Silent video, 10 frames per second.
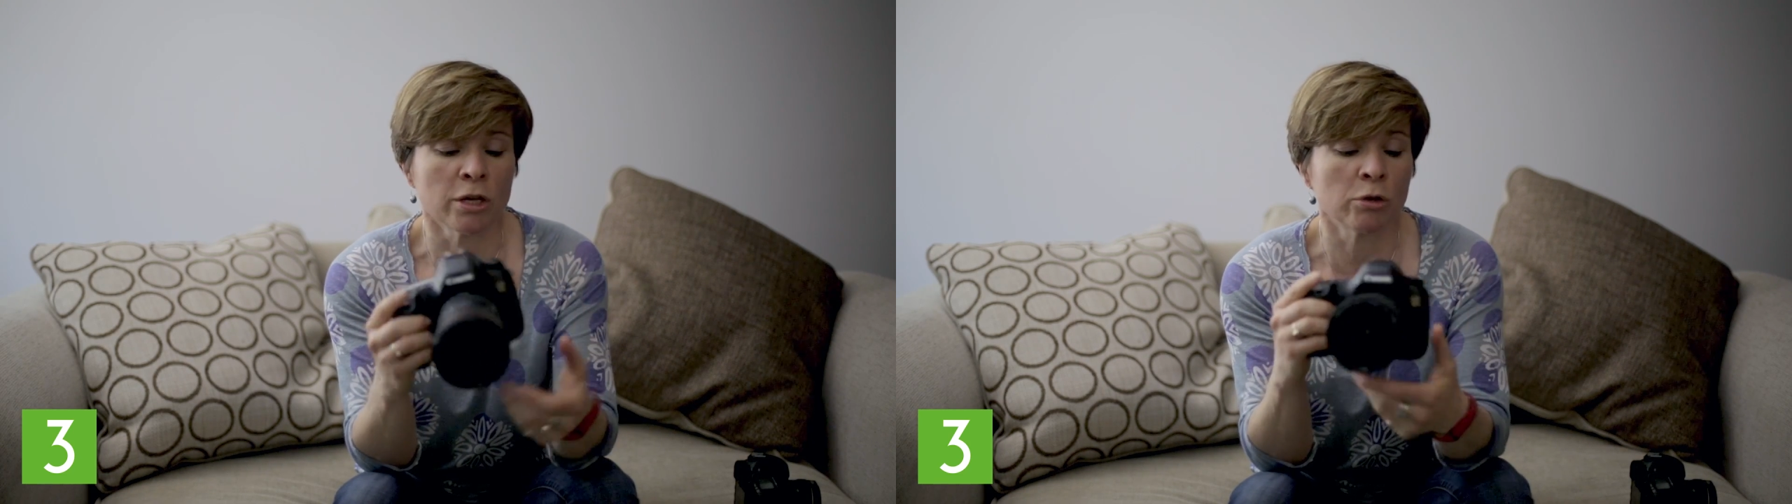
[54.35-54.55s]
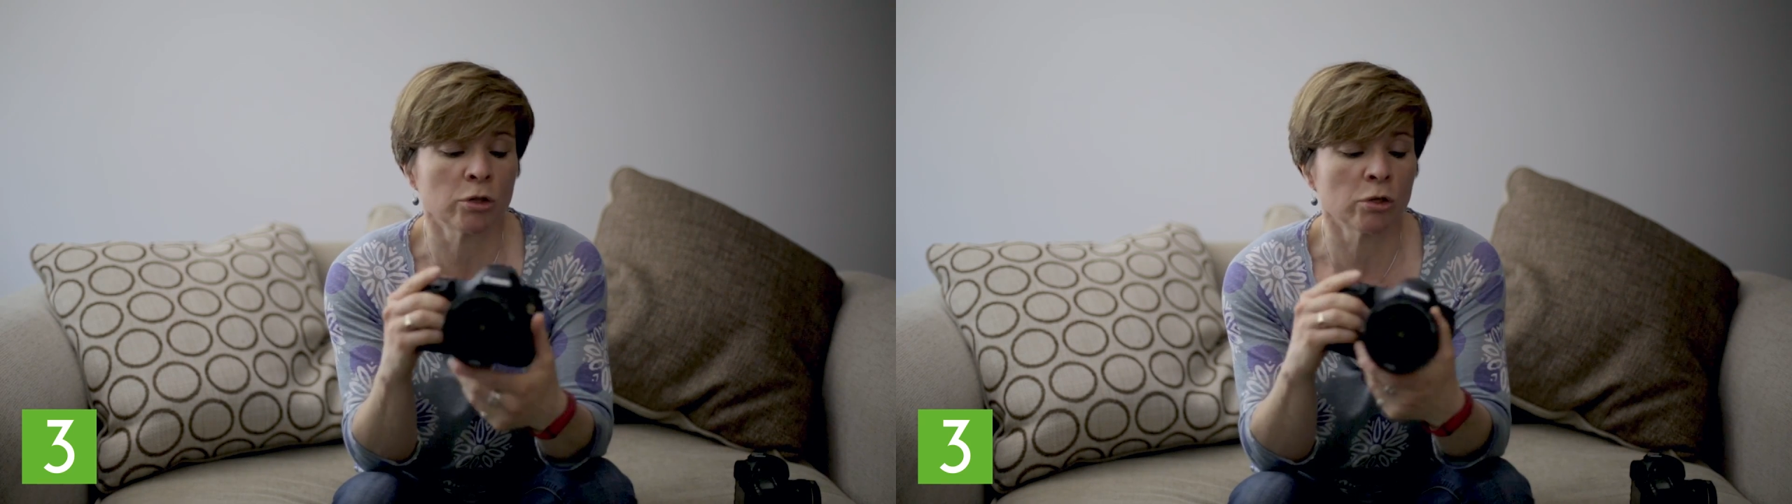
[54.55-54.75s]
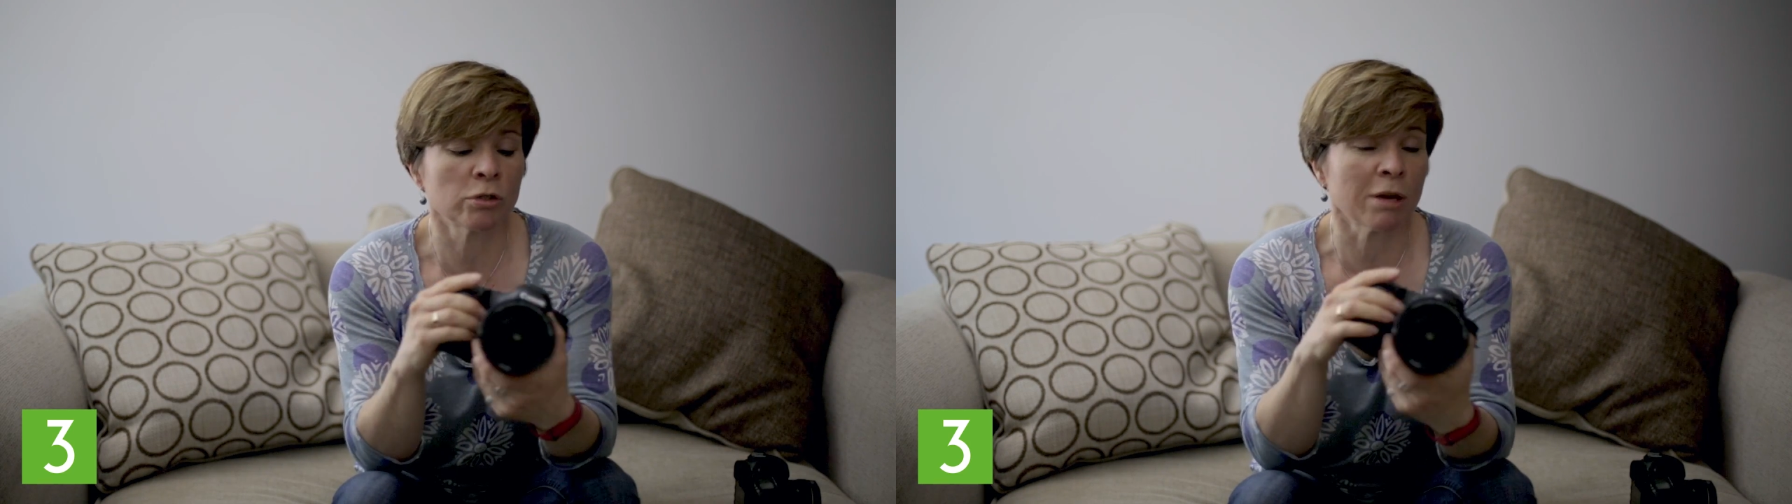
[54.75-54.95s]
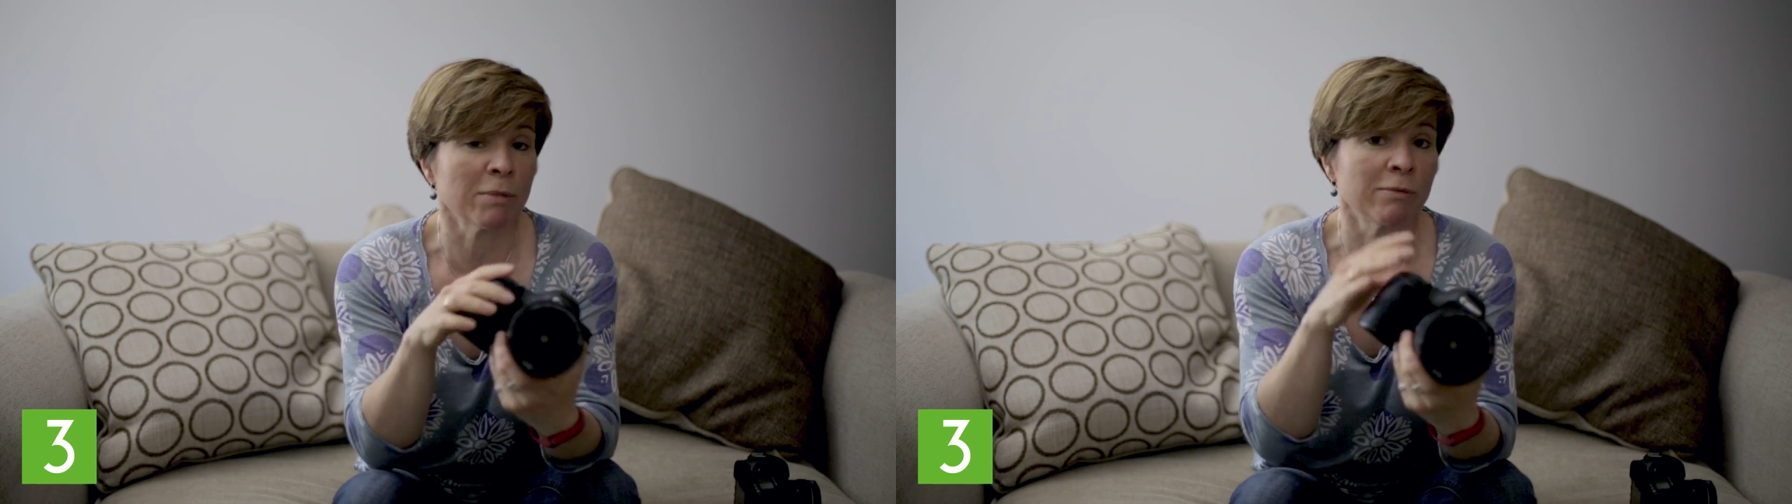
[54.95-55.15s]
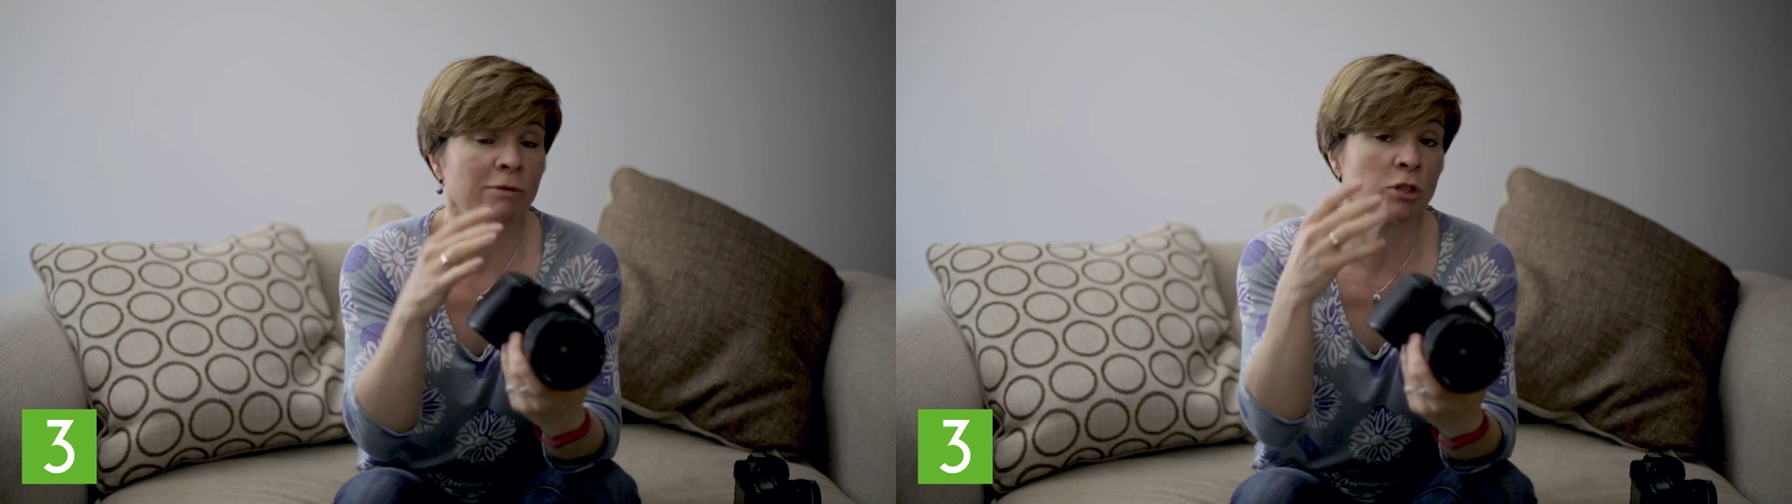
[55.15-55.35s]
you could use that
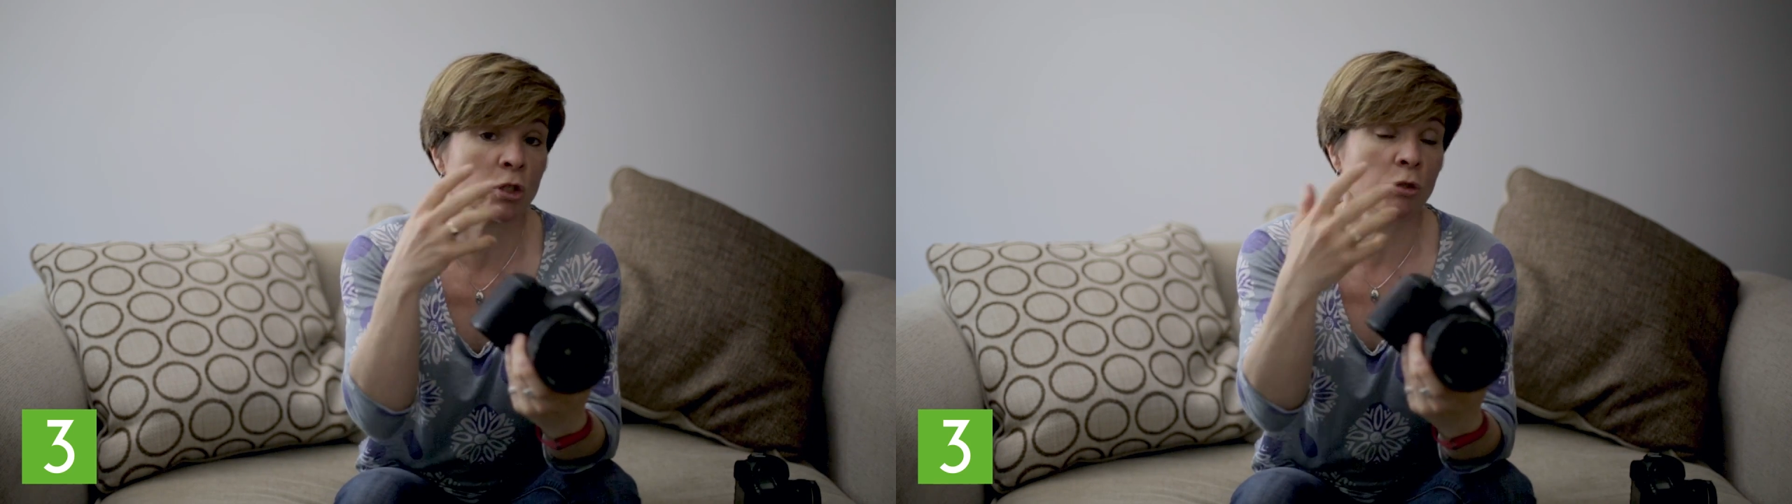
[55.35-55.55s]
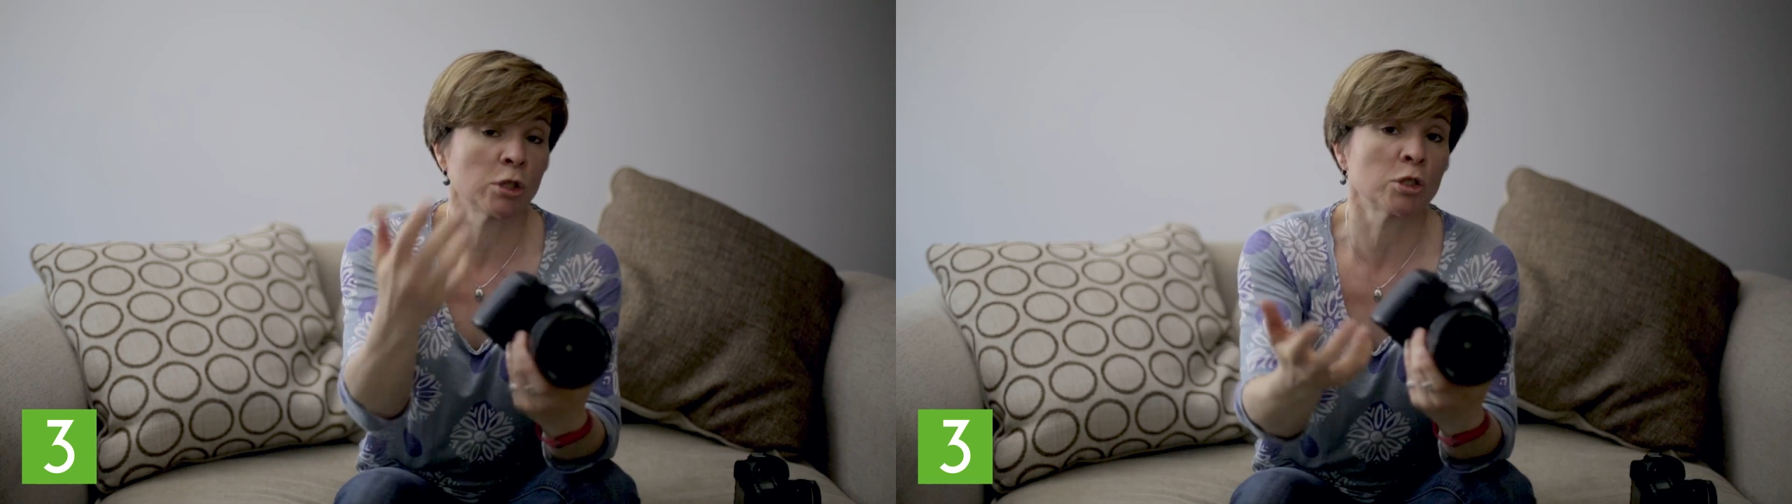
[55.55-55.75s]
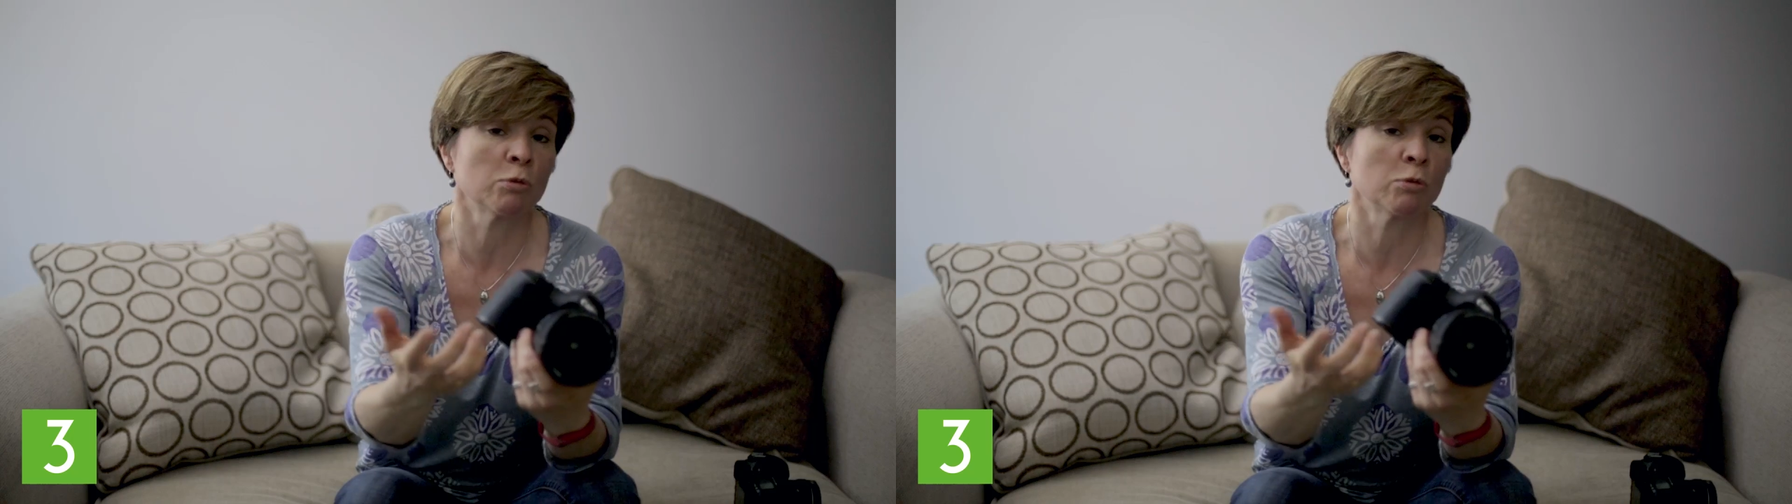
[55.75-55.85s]
maybe for shooting